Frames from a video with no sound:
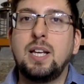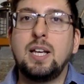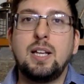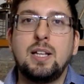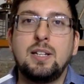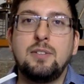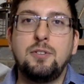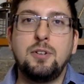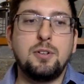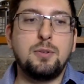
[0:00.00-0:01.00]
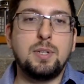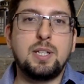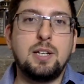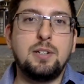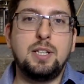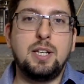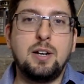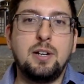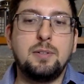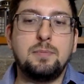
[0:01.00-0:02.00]
And if you don't know what cannoli
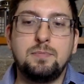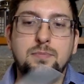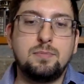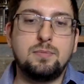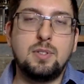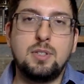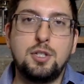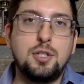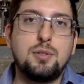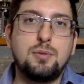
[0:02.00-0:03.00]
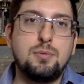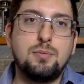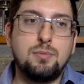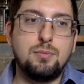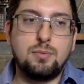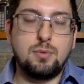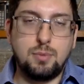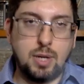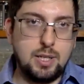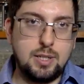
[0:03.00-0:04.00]
are, just
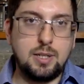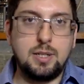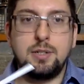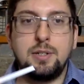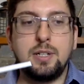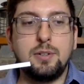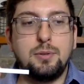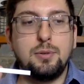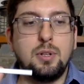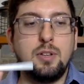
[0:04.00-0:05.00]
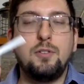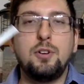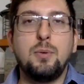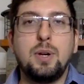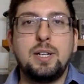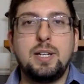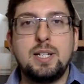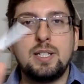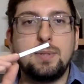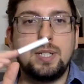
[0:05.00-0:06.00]
write it on the internet, on Google. If you know what it
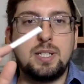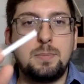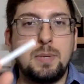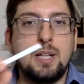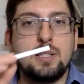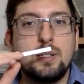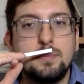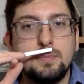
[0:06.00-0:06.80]
is, what it smells,